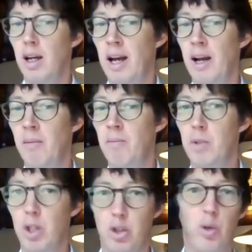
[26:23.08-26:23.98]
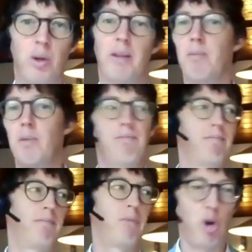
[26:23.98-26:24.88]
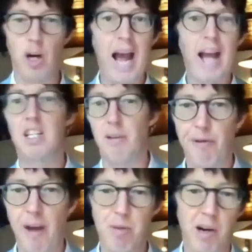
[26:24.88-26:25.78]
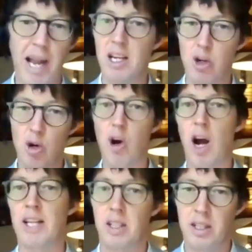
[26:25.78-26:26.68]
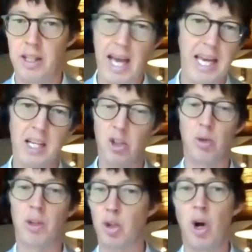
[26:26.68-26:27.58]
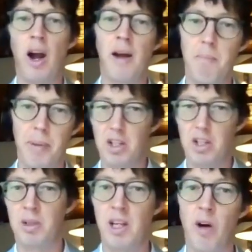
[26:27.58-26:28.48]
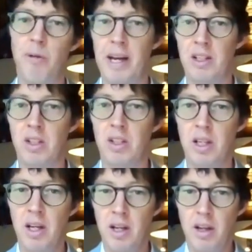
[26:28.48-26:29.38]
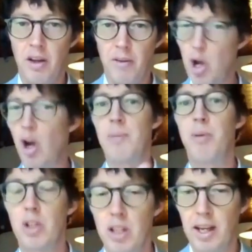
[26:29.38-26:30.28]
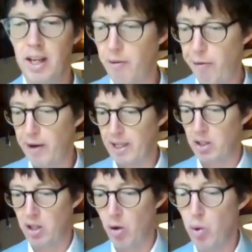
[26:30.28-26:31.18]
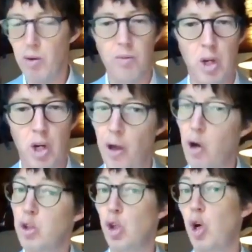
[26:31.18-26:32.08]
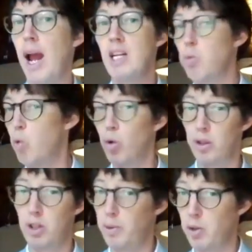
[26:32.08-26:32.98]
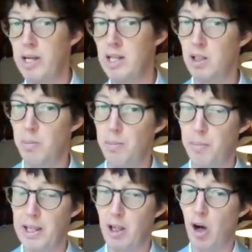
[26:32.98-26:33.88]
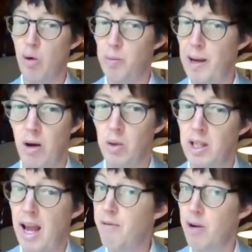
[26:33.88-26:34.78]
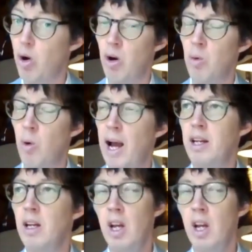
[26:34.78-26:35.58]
to sort of create a fabricated crisis that he can sort of try and pitch himself as the only person that can fix. So, you know, those trade wars between these big global powers haven't gone away.